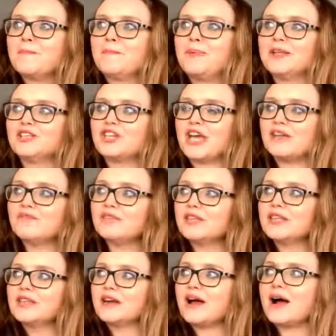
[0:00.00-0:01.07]
But generally,
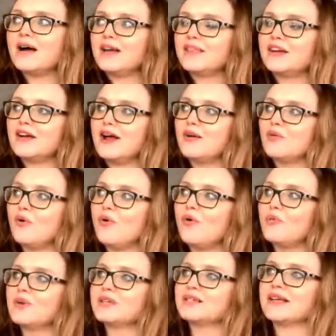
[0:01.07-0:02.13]
there are
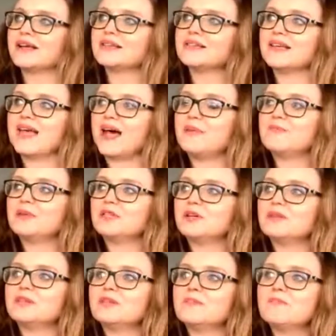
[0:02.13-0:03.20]
always things that can be
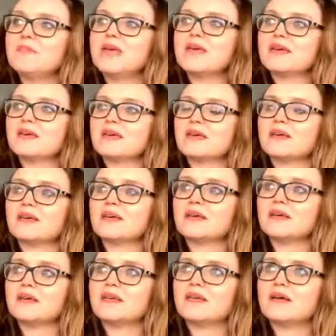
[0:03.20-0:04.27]
done to make
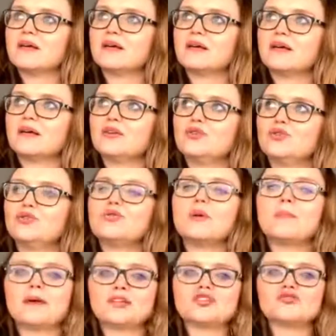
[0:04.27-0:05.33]
you a
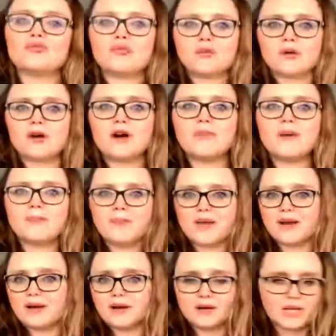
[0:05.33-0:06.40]
bit stronger, a bit
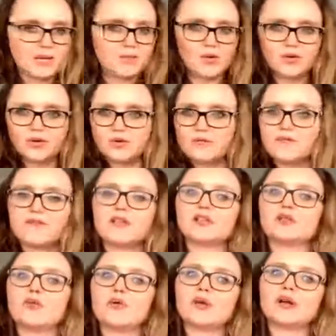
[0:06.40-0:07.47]
better, keep you on your feet
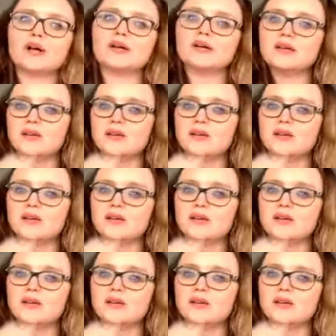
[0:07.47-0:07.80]
longer.